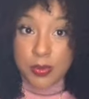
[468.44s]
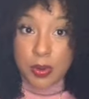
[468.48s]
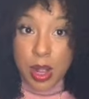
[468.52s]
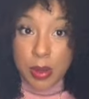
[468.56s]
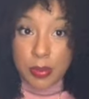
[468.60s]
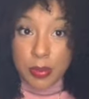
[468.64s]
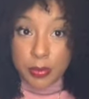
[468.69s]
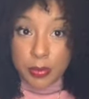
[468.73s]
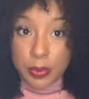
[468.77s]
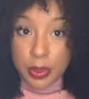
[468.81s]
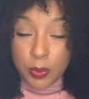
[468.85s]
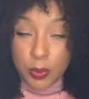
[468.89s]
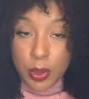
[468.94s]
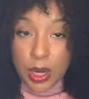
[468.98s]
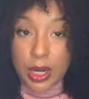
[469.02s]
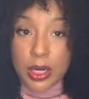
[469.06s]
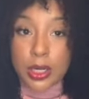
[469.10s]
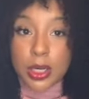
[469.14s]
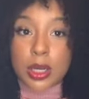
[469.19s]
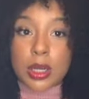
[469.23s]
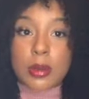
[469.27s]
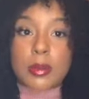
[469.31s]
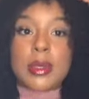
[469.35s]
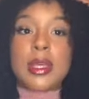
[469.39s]
probably where you're
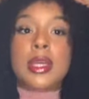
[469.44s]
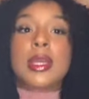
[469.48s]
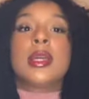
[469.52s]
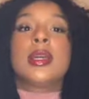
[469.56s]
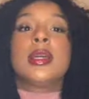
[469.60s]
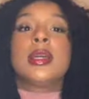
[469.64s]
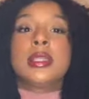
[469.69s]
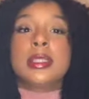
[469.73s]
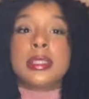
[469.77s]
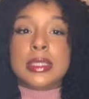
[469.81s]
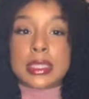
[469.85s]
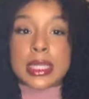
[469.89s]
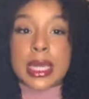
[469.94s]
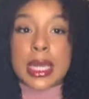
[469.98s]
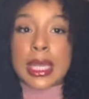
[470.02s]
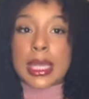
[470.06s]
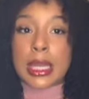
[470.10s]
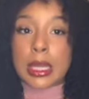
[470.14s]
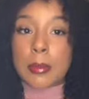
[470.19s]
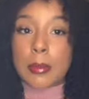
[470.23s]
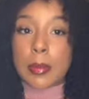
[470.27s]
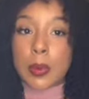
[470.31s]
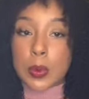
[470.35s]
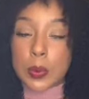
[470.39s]
gonna be getting
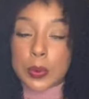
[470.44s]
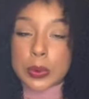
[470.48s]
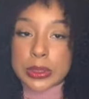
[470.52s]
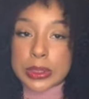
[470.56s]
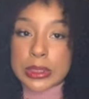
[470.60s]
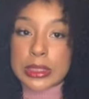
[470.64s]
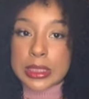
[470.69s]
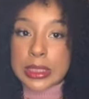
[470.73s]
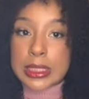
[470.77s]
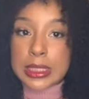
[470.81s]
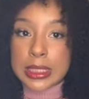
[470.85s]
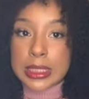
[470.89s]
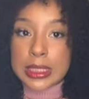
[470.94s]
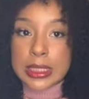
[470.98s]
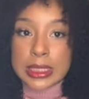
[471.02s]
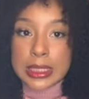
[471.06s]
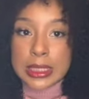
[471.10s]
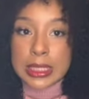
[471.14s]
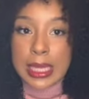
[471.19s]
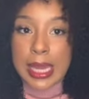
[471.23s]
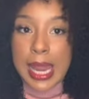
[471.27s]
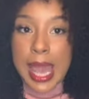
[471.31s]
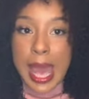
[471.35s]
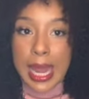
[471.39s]
the most
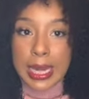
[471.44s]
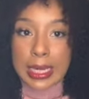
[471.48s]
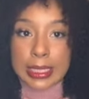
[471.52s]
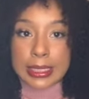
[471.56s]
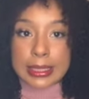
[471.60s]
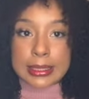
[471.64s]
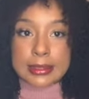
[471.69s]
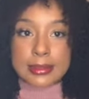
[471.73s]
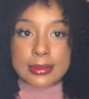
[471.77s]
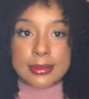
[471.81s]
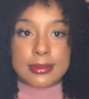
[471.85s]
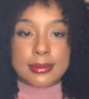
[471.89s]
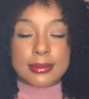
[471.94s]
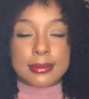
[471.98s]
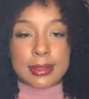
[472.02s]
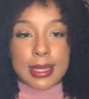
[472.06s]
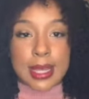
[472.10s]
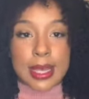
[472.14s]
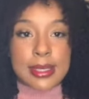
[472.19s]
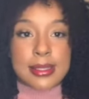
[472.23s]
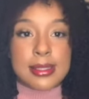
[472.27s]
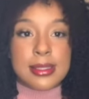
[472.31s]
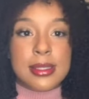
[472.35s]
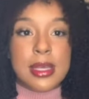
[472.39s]

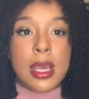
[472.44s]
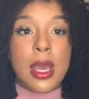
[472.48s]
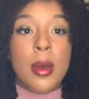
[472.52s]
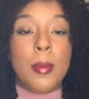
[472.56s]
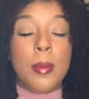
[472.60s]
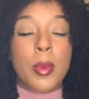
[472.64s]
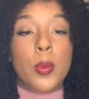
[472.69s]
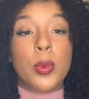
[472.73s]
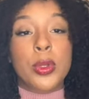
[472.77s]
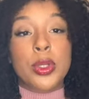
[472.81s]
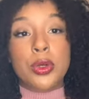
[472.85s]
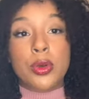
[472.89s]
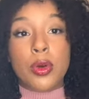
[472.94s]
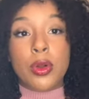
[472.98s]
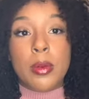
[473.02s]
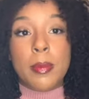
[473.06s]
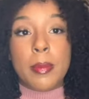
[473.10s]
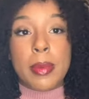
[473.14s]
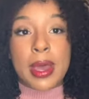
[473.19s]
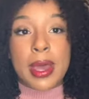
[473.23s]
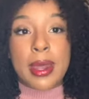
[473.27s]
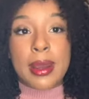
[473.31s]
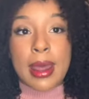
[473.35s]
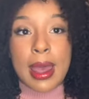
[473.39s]
nattedness. But when you go to
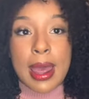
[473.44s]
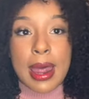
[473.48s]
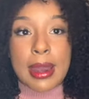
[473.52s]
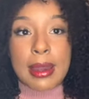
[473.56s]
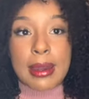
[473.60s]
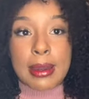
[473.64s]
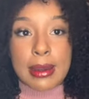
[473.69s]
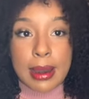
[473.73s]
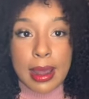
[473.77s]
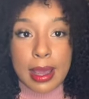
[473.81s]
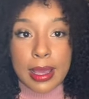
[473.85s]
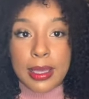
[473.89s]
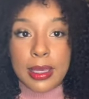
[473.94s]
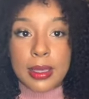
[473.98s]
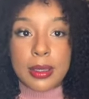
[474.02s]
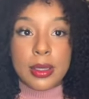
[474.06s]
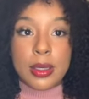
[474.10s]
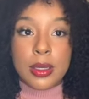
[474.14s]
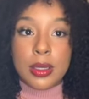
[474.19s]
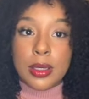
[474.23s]
bed at night,